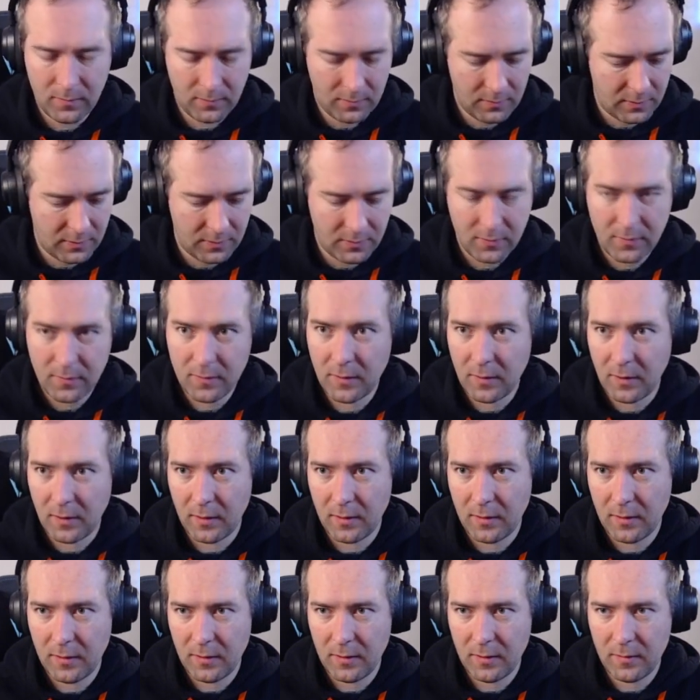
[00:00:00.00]
This thing,
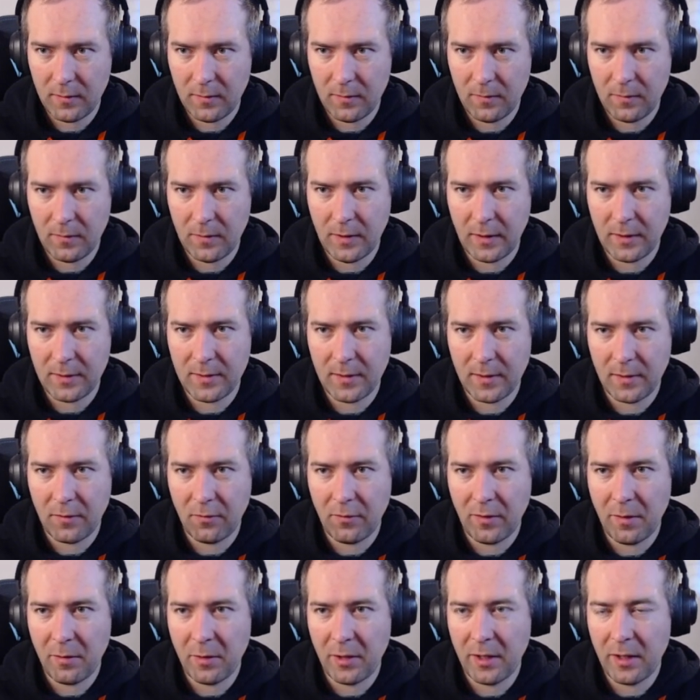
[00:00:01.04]
I said
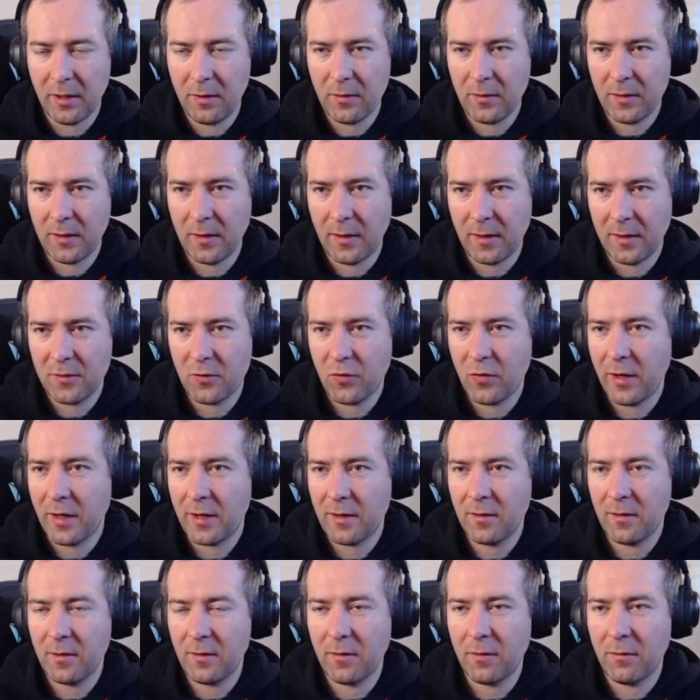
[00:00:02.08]
grab it out. I
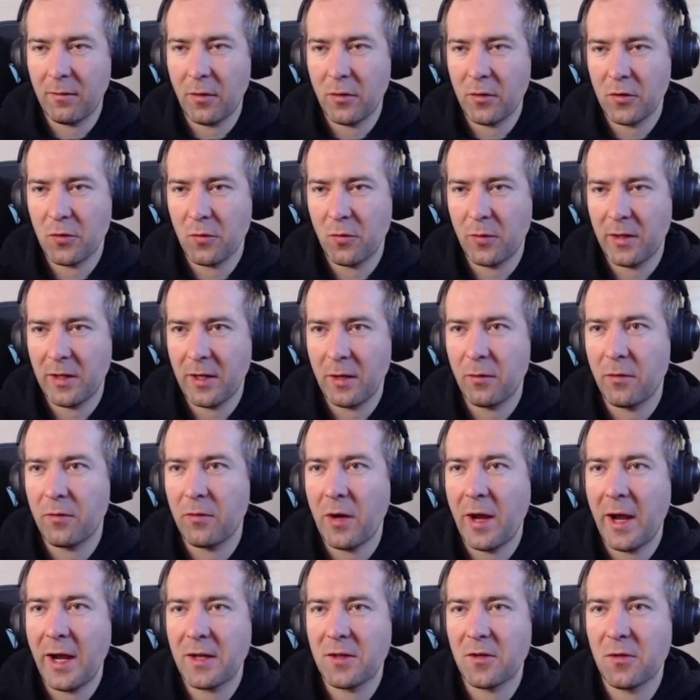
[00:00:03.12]
extracted the function without
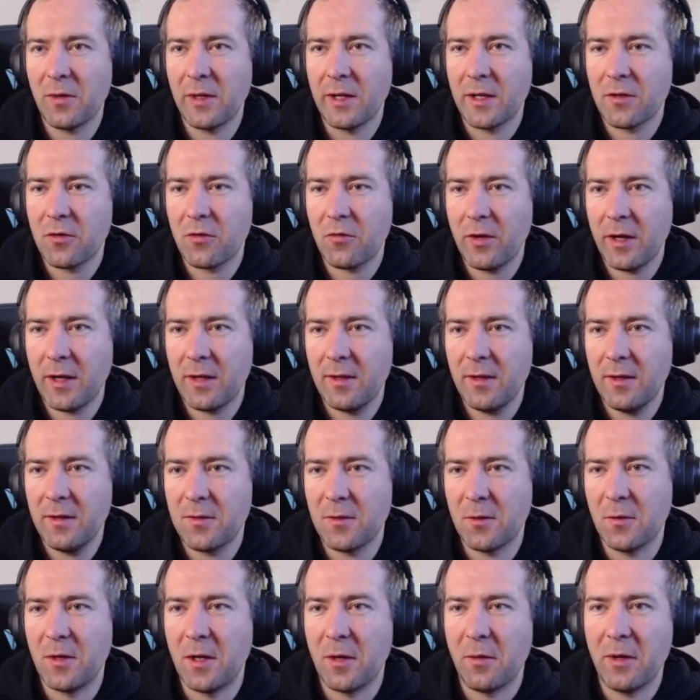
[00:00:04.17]
actually extracting,
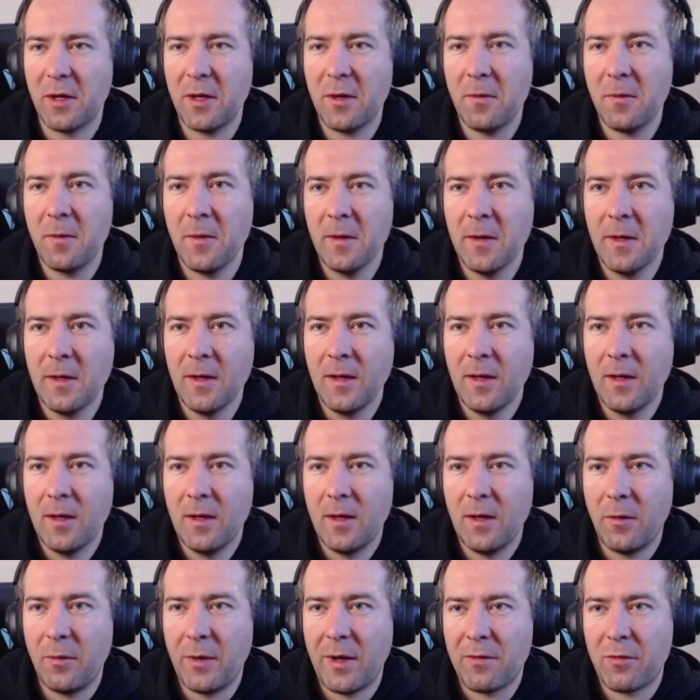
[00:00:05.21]
so there we go.
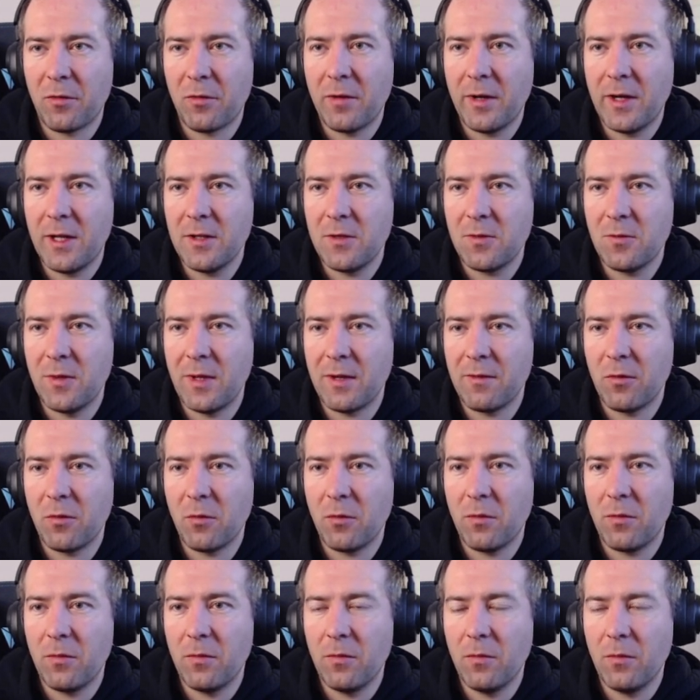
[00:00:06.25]
We have a race, we have the
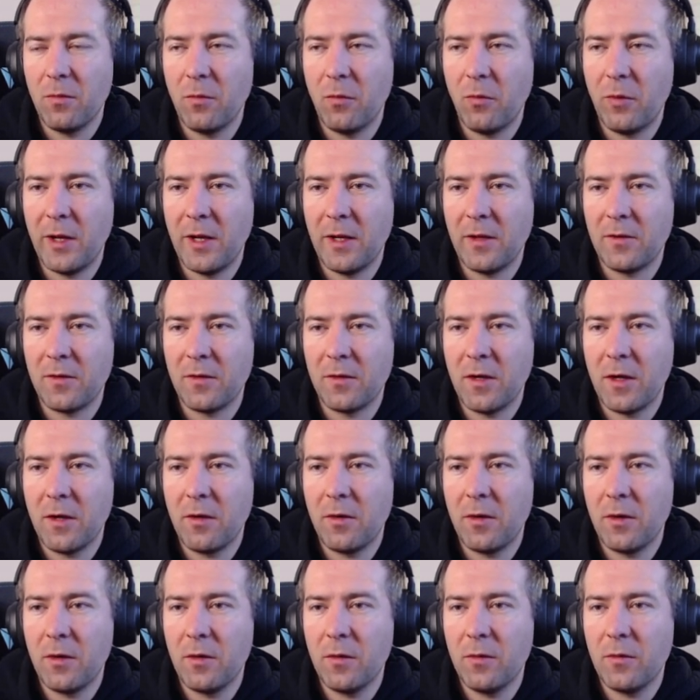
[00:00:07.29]
winning
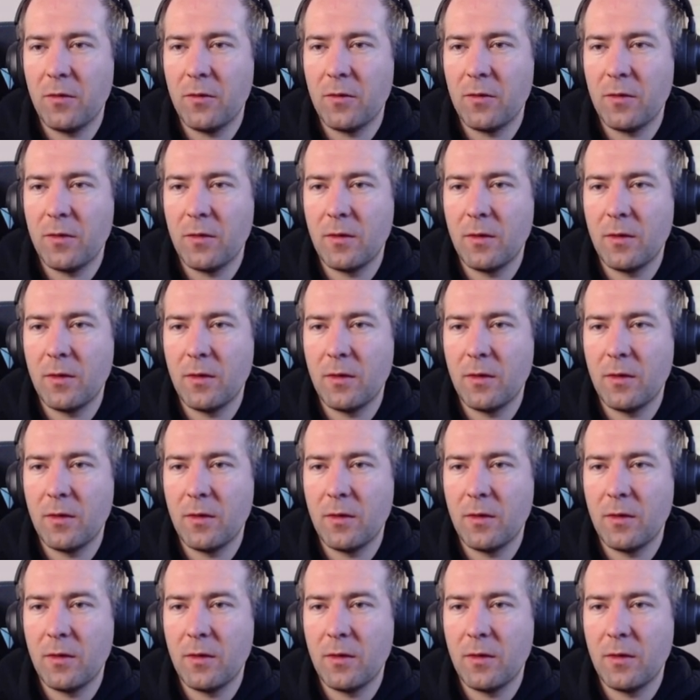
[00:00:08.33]
scenarios,